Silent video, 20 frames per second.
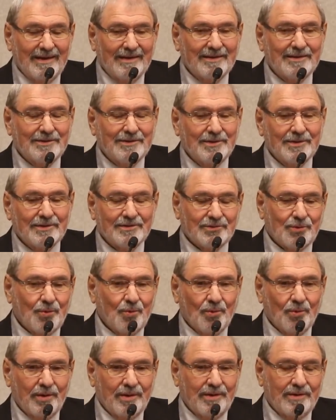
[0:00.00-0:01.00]
ended the
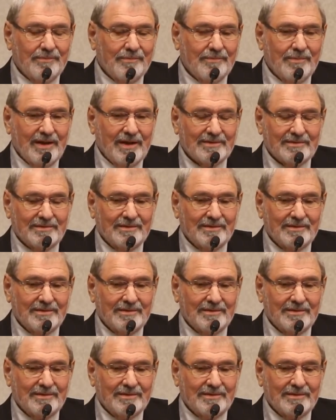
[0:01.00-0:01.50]
story by